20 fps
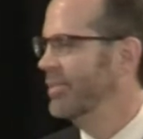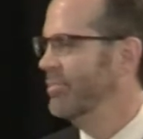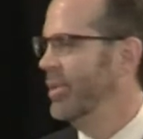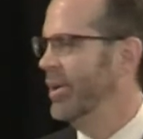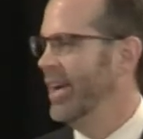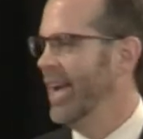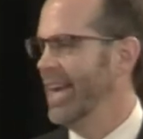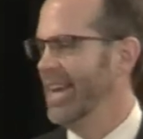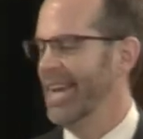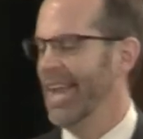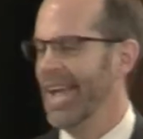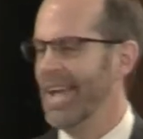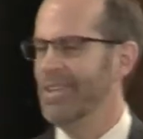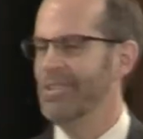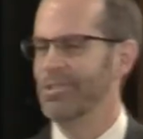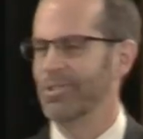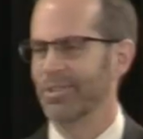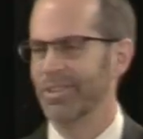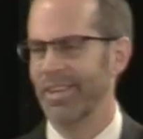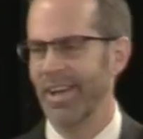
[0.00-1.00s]
Mary had an
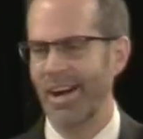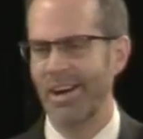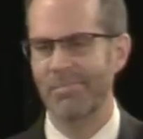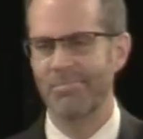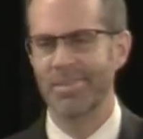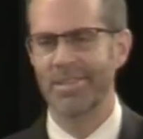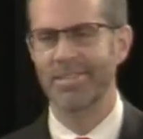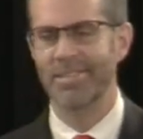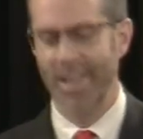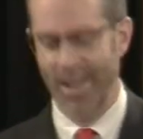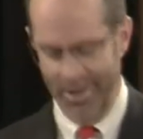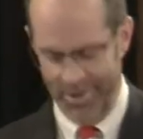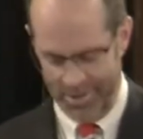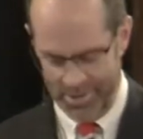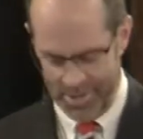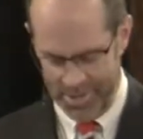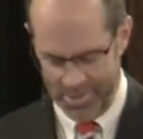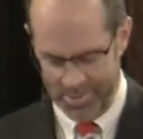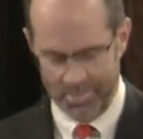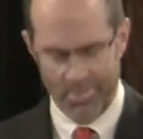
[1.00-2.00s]
angel come and tell
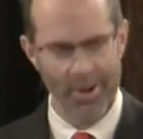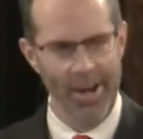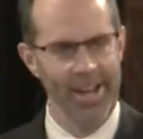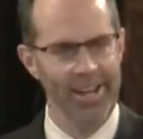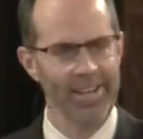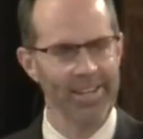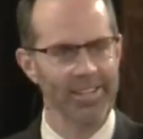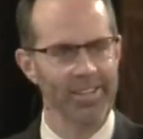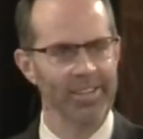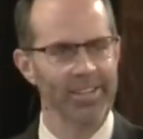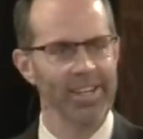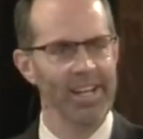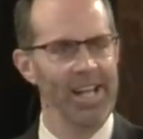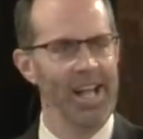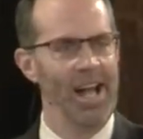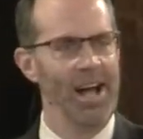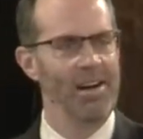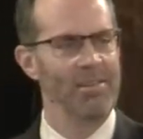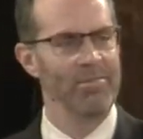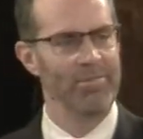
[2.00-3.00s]
her she's pregnant. You're going
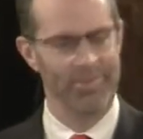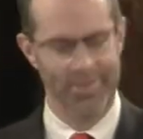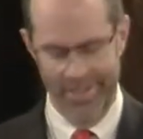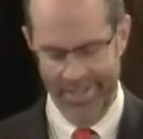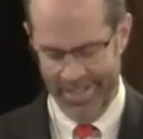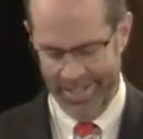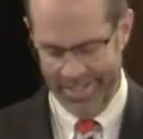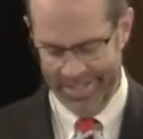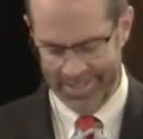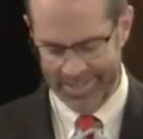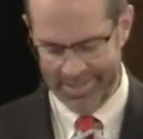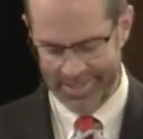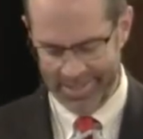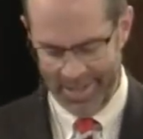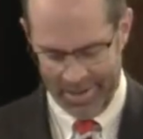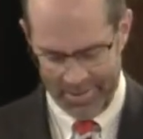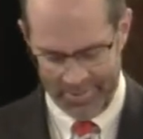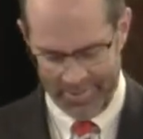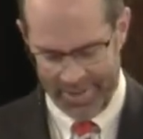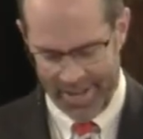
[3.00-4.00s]
to have the
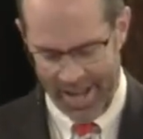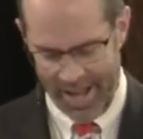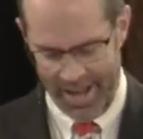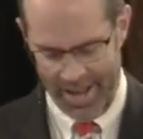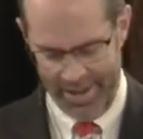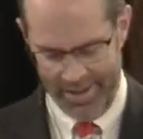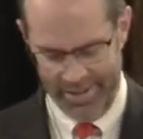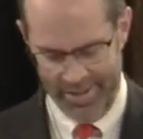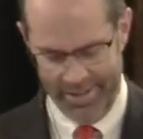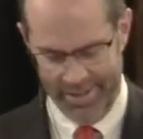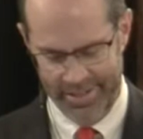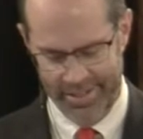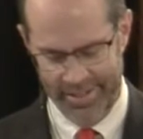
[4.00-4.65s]
Son of God.